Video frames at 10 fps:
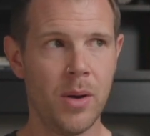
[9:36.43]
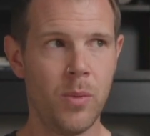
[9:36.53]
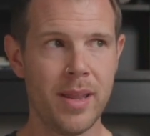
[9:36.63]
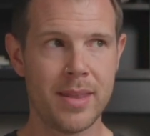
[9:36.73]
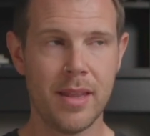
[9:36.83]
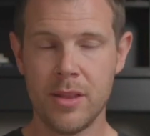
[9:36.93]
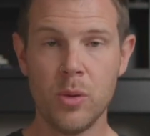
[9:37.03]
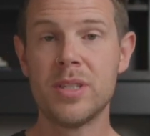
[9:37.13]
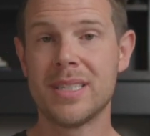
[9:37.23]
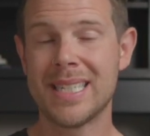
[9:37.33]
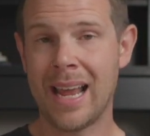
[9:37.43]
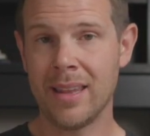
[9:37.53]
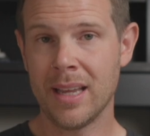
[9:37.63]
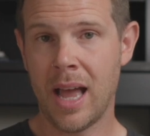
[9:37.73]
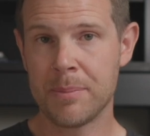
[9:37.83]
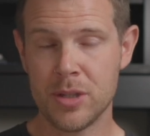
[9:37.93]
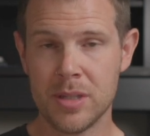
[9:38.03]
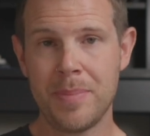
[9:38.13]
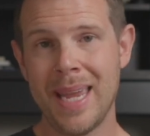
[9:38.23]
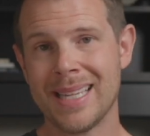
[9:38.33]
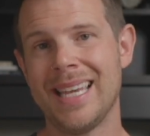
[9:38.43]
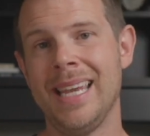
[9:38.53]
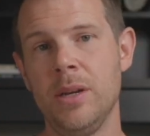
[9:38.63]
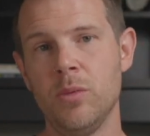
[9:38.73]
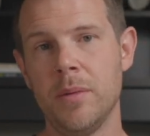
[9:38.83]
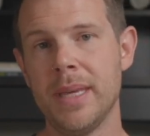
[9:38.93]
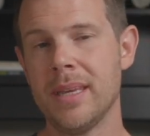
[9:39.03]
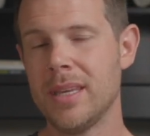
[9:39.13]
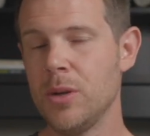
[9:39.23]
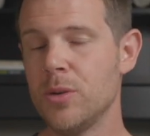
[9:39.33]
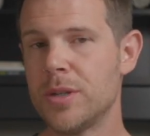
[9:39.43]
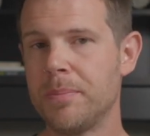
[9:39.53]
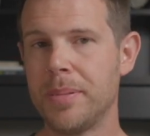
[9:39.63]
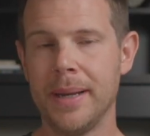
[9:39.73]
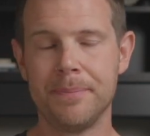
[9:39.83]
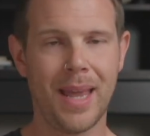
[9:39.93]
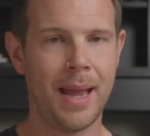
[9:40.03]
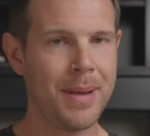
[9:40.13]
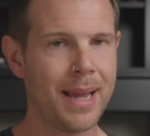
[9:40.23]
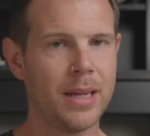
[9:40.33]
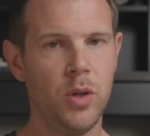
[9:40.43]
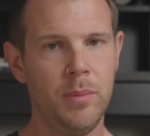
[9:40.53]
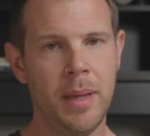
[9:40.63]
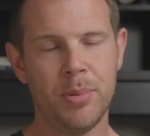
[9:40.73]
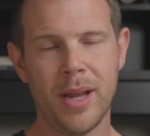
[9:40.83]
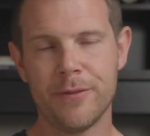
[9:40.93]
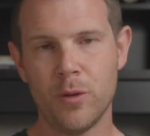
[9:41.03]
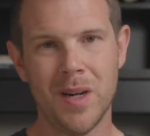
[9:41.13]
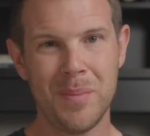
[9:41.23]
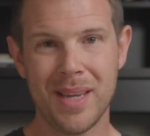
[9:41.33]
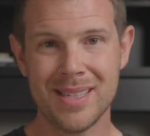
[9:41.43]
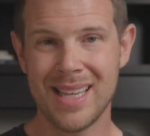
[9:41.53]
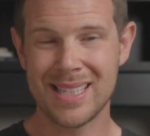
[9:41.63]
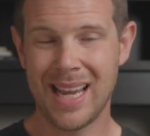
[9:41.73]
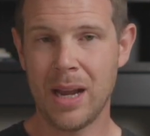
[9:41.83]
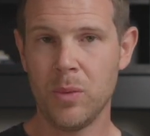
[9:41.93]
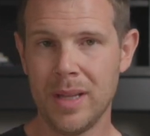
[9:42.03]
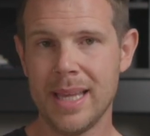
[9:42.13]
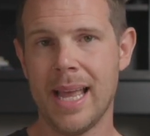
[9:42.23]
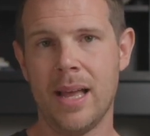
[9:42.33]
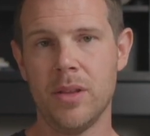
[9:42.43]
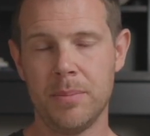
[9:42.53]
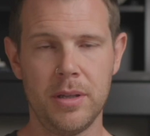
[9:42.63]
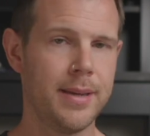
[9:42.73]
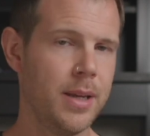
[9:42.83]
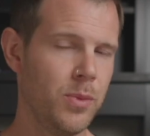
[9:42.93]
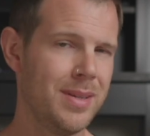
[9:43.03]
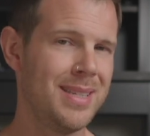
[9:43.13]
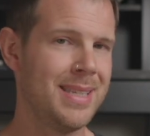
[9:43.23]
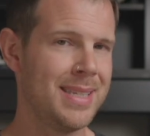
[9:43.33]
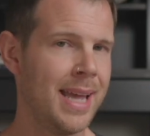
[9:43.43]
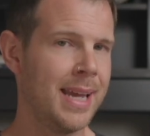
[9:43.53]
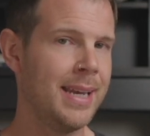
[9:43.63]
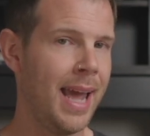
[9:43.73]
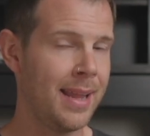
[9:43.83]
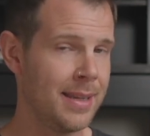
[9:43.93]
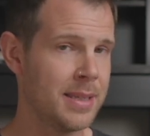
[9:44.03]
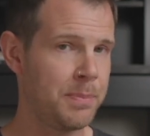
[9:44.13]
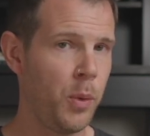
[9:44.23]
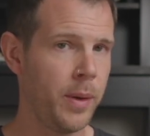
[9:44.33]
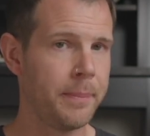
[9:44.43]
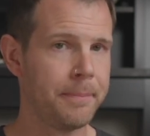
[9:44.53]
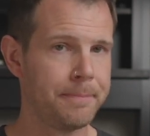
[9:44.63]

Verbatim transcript: with those styling options baked in would be huge, but I'm not gonna hold my breath for it because that's not really how the plugin was designed at this point.